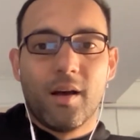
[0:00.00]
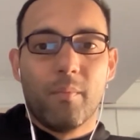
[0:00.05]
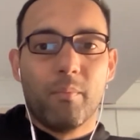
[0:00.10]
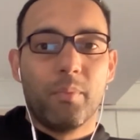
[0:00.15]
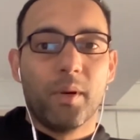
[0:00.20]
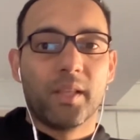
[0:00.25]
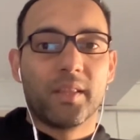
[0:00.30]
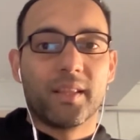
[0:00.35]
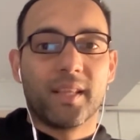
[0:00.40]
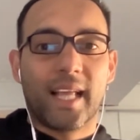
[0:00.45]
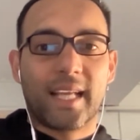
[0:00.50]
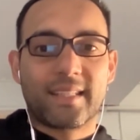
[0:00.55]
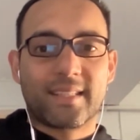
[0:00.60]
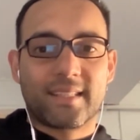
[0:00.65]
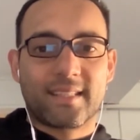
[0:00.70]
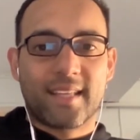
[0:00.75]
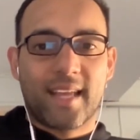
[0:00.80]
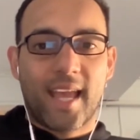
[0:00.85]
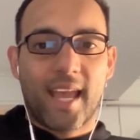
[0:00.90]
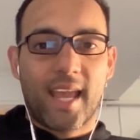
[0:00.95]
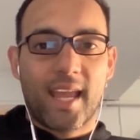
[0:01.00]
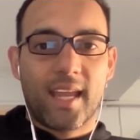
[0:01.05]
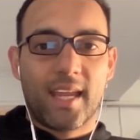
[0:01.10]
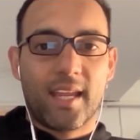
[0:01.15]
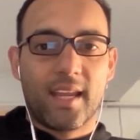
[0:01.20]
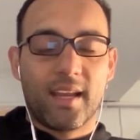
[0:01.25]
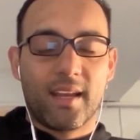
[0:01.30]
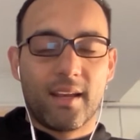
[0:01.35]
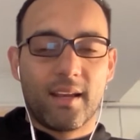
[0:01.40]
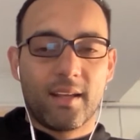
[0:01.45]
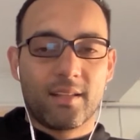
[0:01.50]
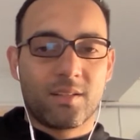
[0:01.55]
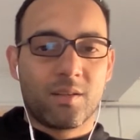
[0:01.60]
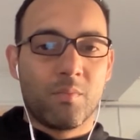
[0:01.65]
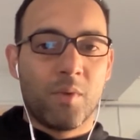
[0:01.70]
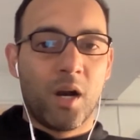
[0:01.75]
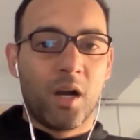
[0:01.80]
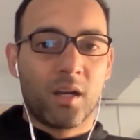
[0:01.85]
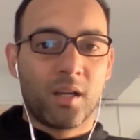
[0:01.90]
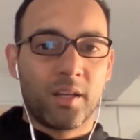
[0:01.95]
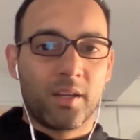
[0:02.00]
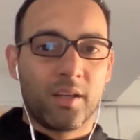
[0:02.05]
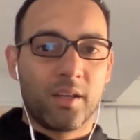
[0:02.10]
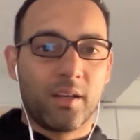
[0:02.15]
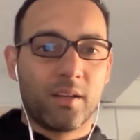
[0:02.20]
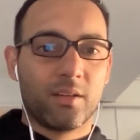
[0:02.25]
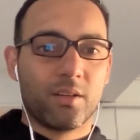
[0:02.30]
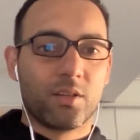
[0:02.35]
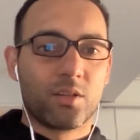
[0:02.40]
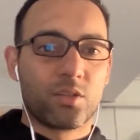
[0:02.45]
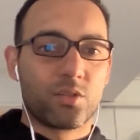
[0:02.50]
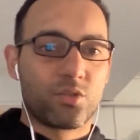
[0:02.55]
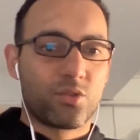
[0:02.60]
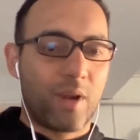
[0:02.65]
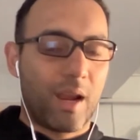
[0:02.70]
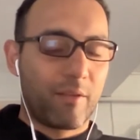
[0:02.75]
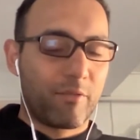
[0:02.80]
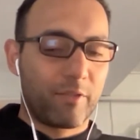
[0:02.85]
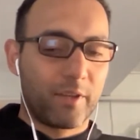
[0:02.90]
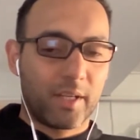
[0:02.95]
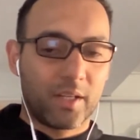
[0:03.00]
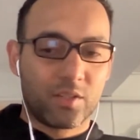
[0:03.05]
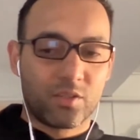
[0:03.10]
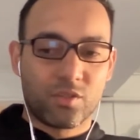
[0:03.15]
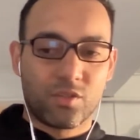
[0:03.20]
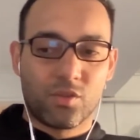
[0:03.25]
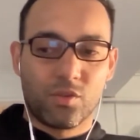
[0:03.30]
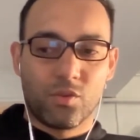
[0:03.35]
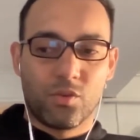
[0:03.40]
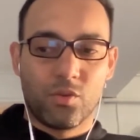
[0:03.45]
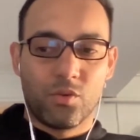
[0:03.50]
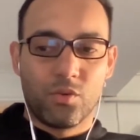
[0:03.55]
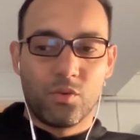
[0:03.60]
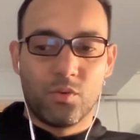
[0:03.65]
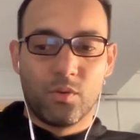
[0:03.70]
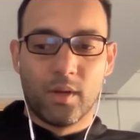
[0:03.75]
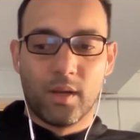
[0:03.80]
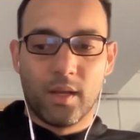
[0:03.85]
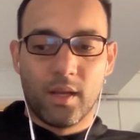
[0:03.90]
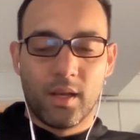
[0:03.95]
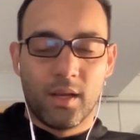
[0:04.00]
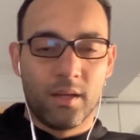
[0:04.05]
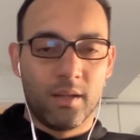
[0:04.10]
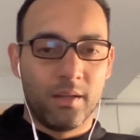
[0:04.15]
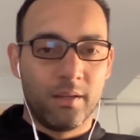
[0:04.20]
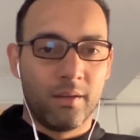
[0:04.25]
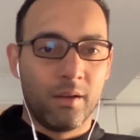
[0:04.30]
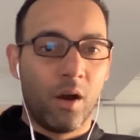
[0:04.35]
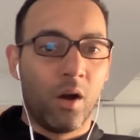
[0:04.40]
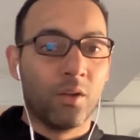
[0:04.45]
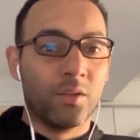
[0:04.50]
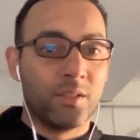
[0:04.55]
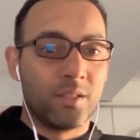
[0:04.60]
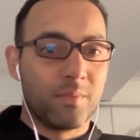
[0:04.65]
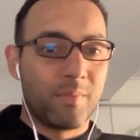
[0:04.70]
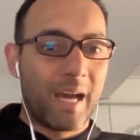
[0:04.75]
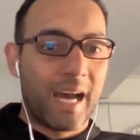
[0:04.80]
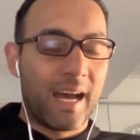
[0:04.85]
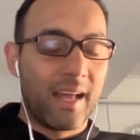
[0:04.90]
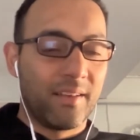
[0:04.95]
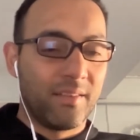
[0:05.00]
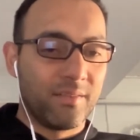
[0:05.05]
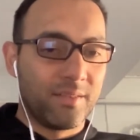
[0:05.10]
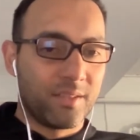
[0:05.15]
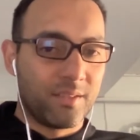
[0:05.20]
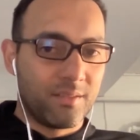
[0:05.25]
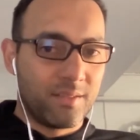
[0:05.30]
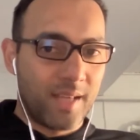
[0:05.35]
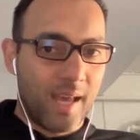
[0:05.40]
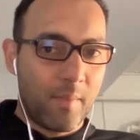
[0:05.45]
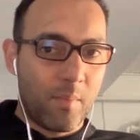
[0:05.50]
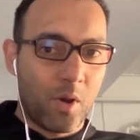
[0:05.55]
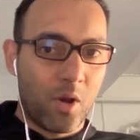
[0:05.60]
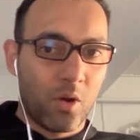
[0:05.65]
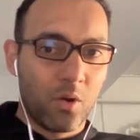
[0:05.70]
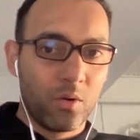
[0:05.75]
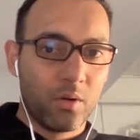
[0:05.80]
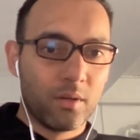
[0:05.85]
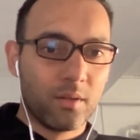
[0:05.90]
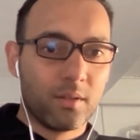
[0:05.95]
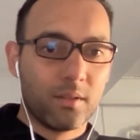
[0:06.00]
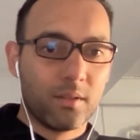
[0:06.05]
But let's say as a marketer, traffic to an on-demand demo,